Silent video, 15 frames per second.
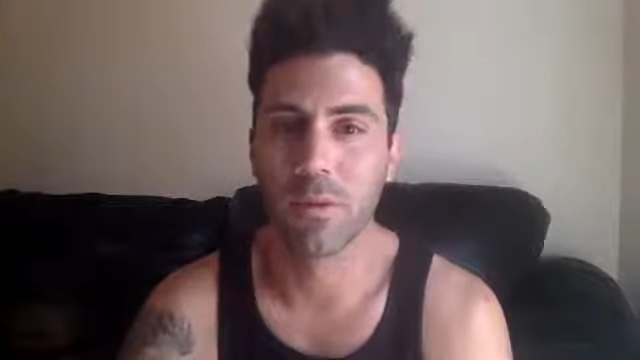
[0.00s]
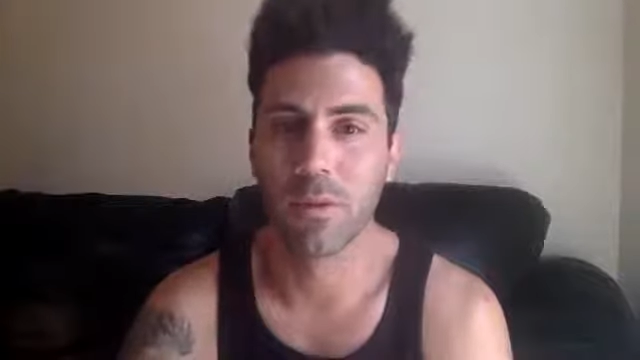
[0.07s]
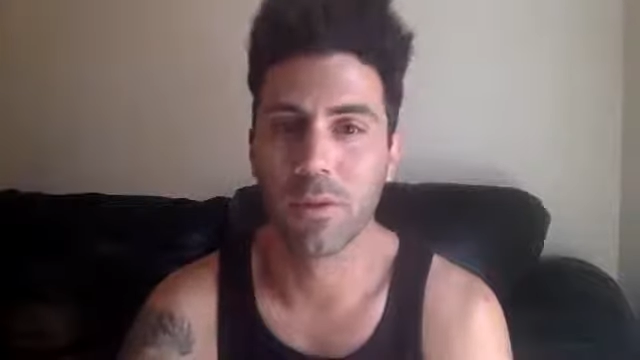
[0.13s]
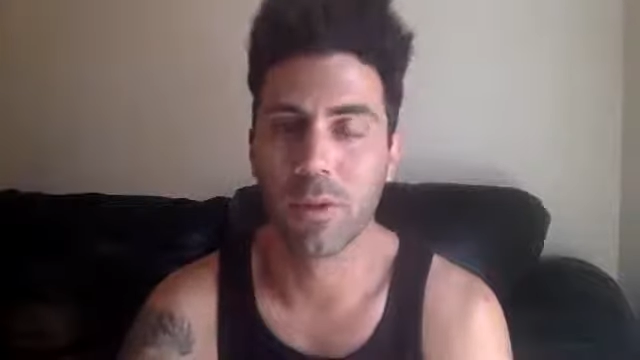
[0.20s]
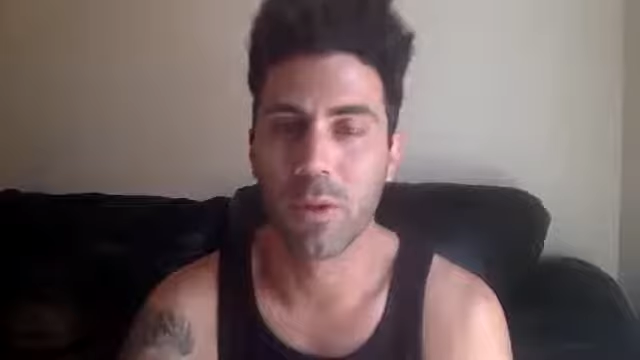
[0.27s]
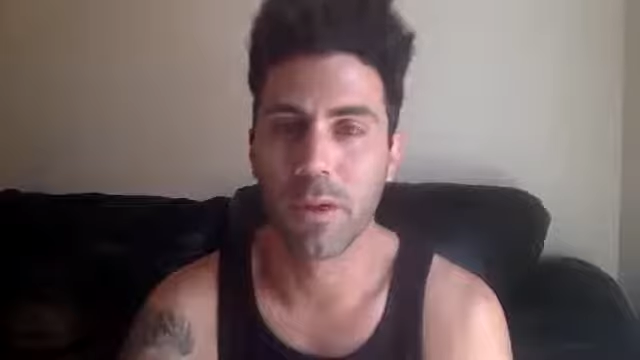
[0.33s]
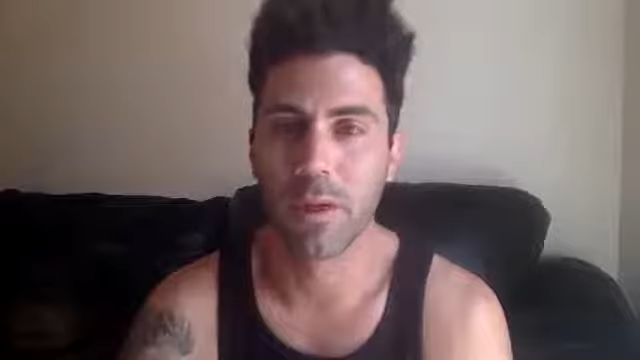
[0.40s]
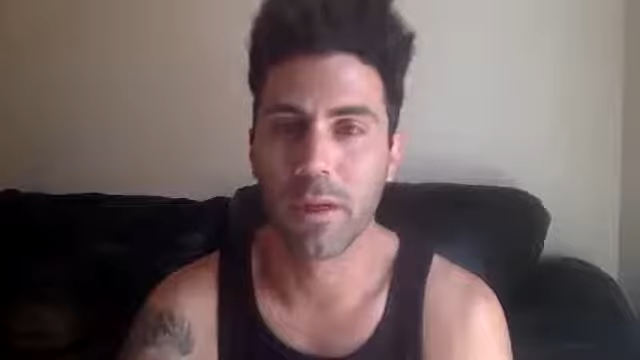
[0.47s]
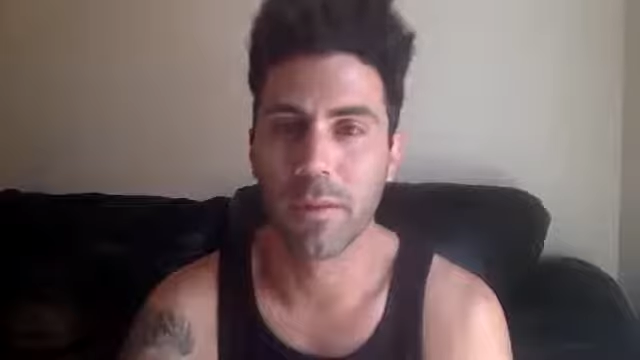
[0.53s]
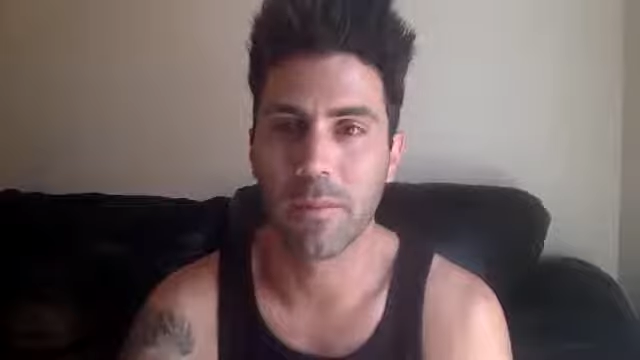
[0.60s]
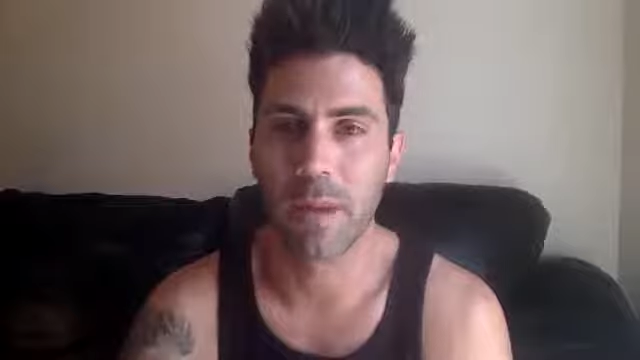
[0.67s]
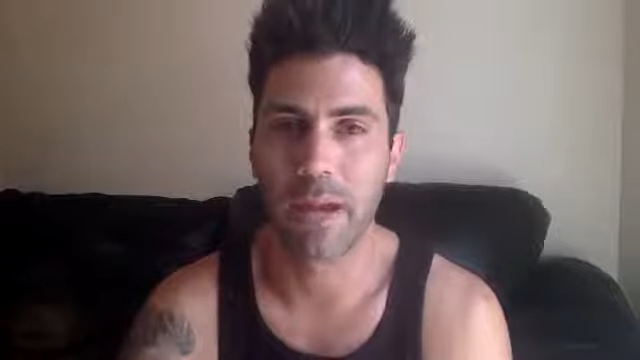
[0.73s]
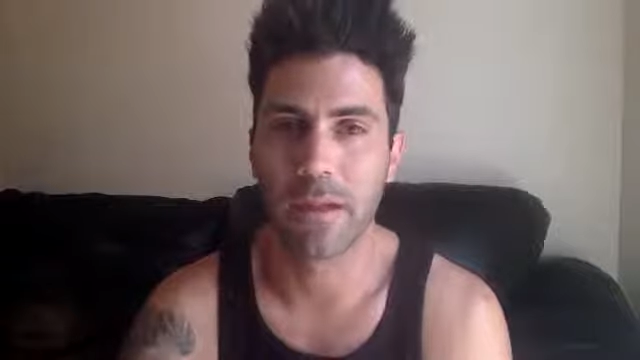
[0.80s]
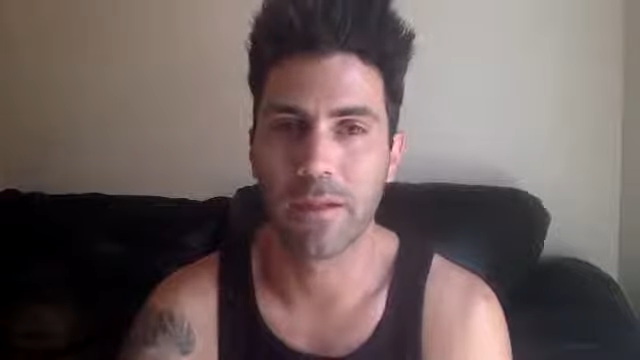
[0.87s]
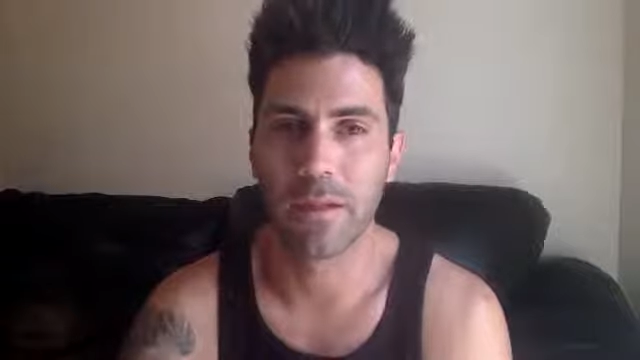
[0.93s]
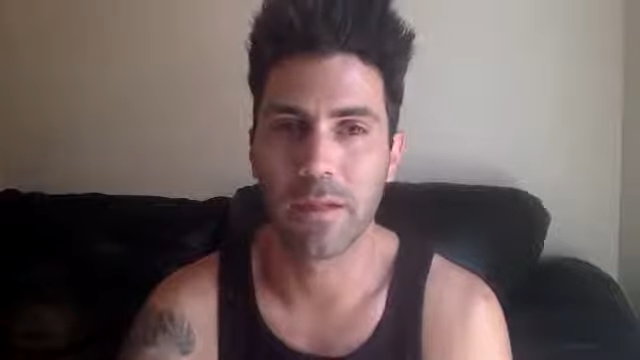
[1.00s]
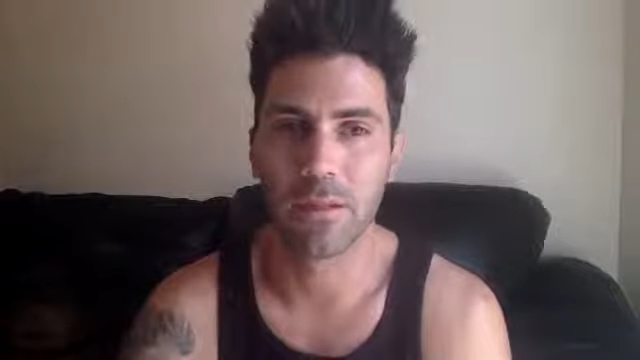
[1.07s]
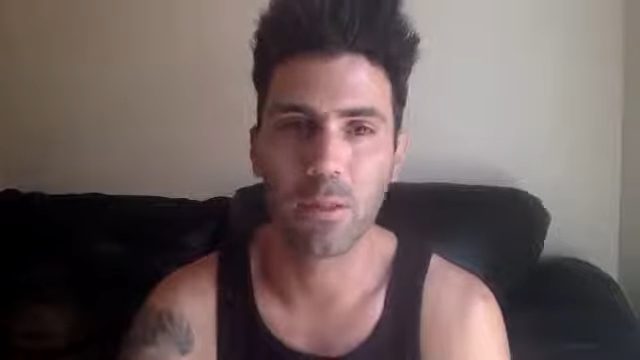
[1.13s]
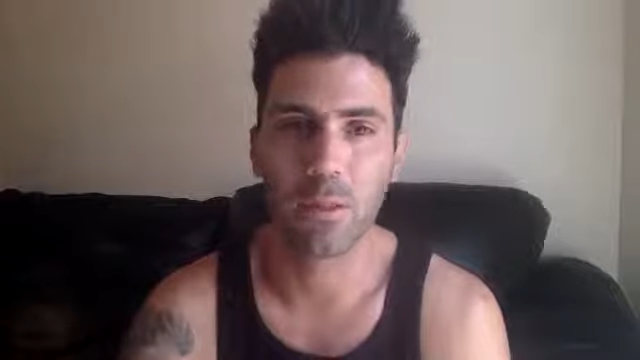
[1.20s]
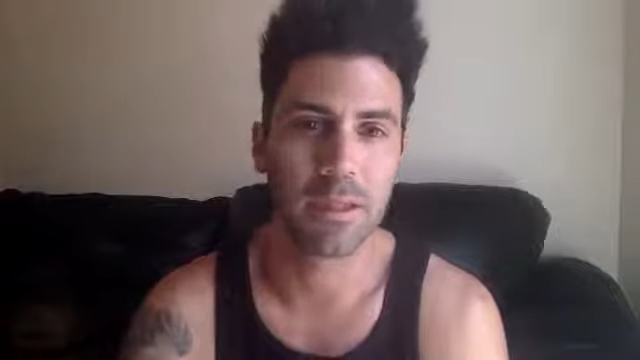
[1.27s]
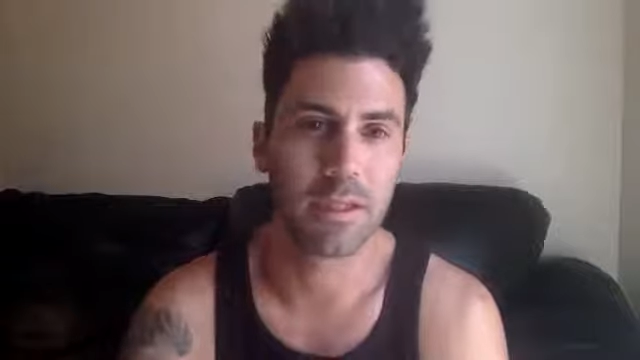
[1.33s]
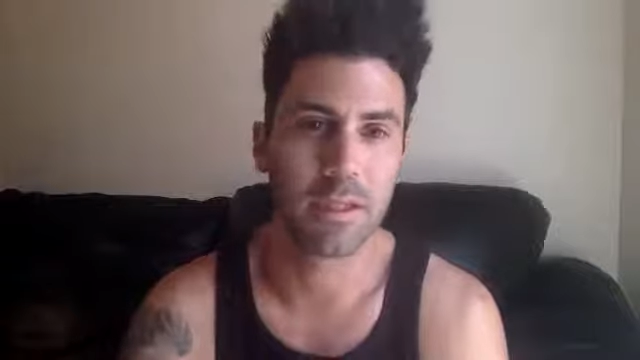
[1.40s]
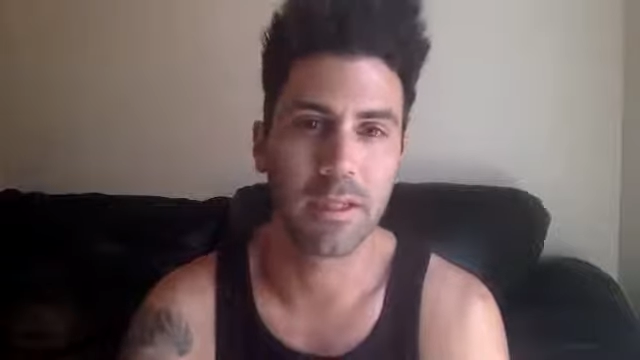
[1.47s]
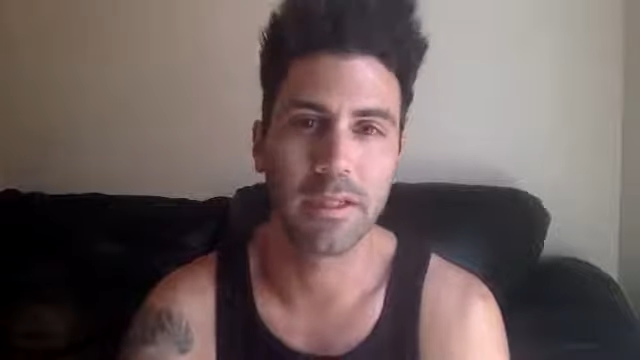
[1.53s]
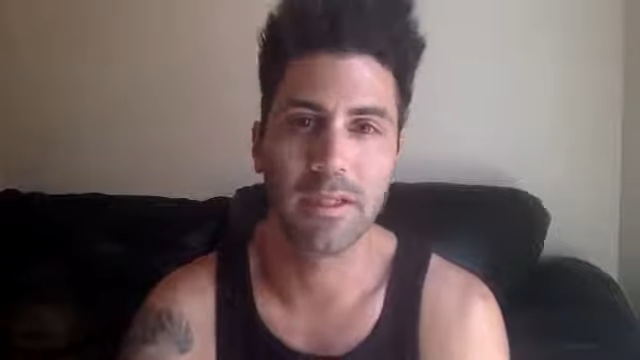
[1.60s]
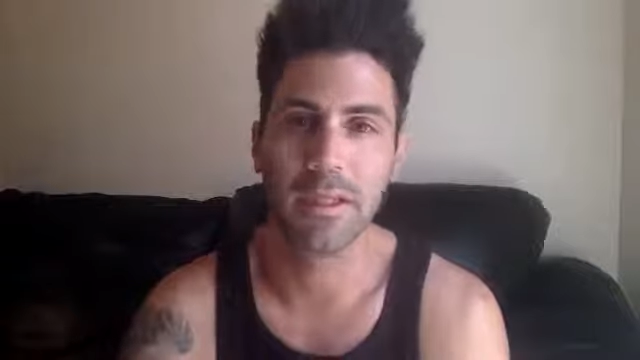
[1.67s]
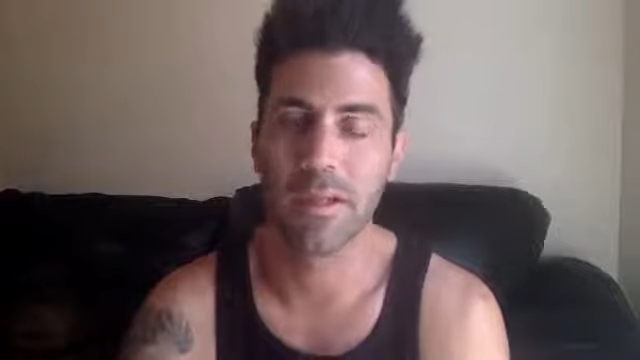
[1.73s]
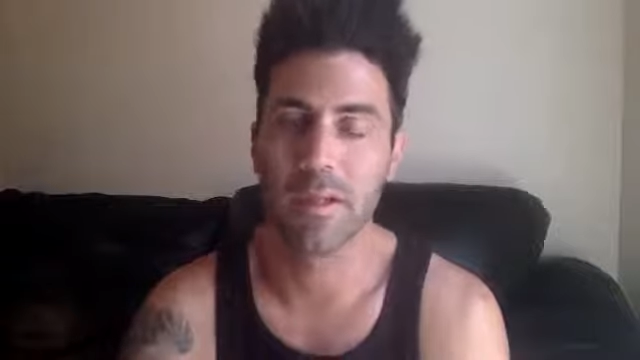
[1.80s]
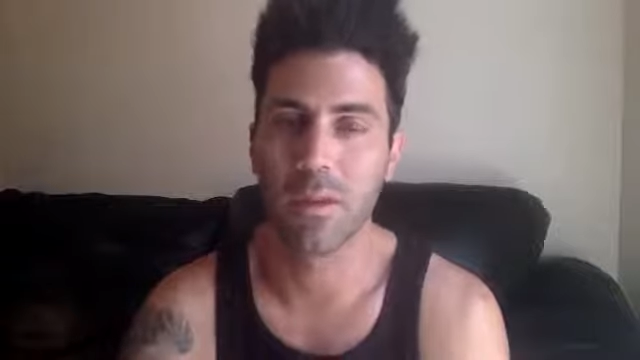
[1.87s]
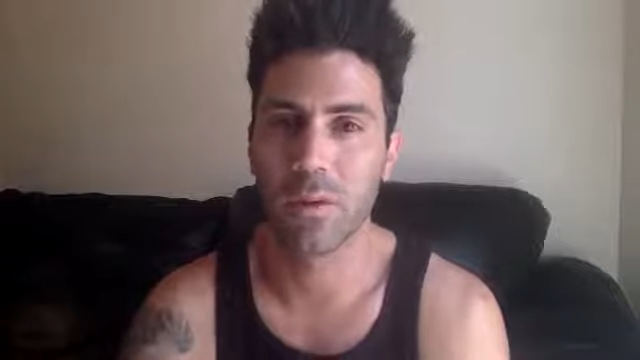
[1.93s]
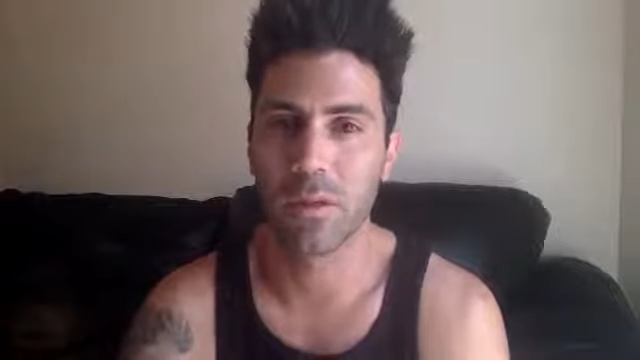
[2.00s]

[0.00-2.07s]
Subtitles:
were joining back in like 2016,